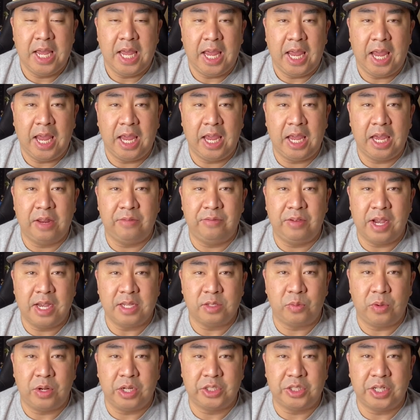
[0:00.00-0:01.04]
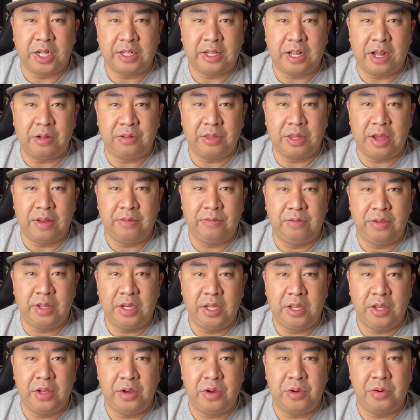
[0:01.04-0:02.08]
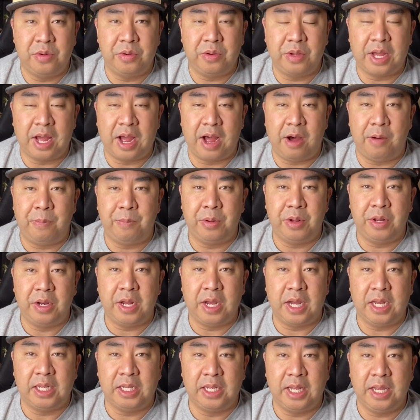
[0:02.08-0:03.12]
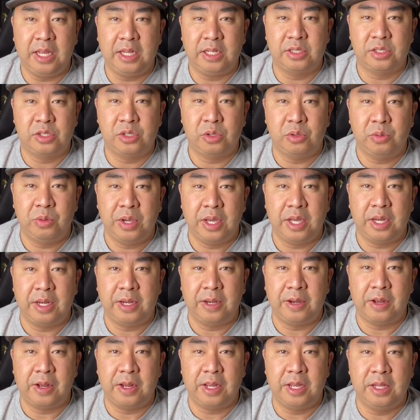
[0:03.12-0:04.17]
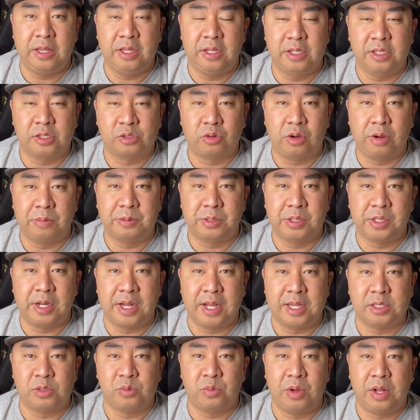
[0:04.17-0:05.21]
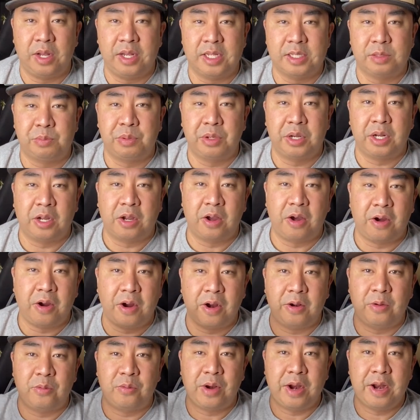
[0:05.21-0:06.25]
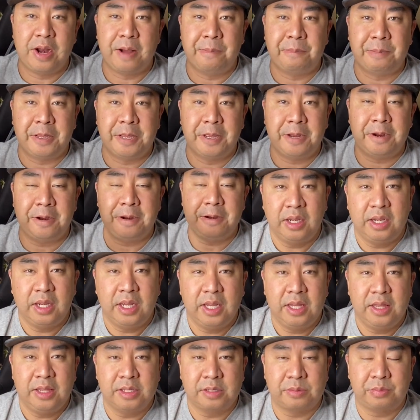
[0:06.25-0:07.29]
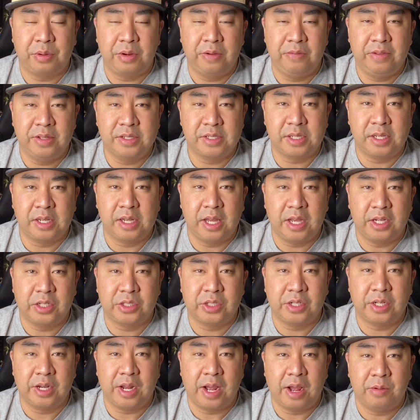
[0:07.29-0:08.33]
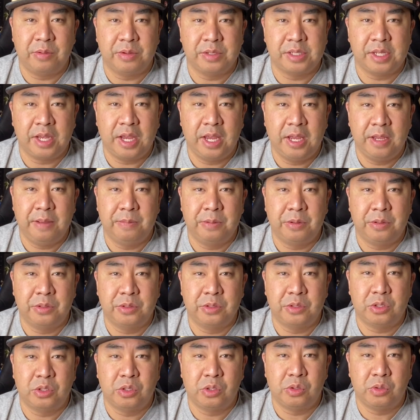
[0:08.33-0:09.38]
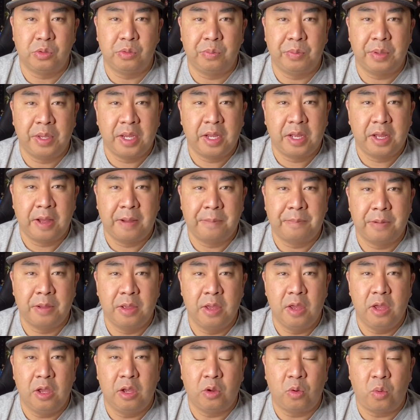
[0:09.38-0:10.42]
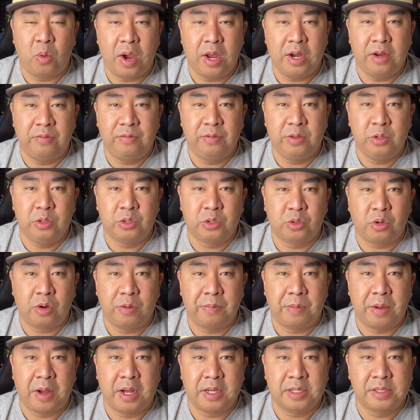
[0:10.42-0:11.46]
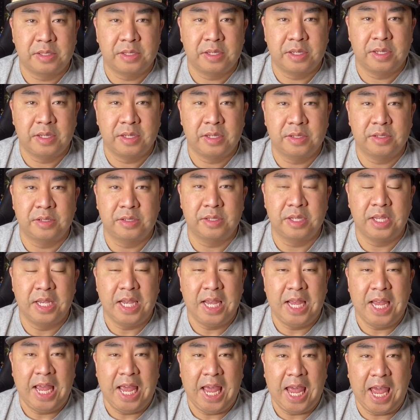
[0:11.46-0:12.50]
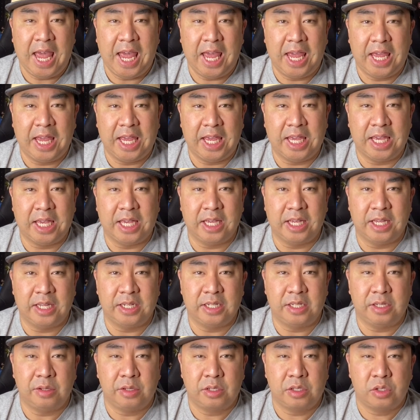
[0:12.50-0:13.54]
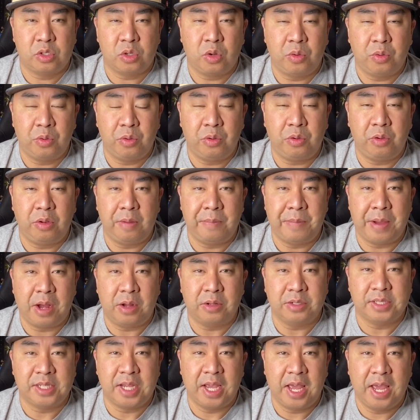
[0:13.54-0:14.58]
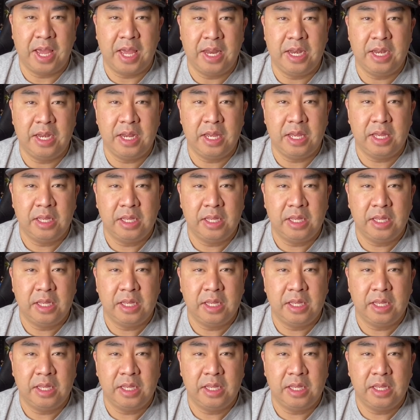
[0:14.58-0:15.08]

and if you guys want to check out that video, I'll put a link to it in the description as well as put a card right up here. In this previous collection, I was able to pick up quite a few short boxes, and total about 10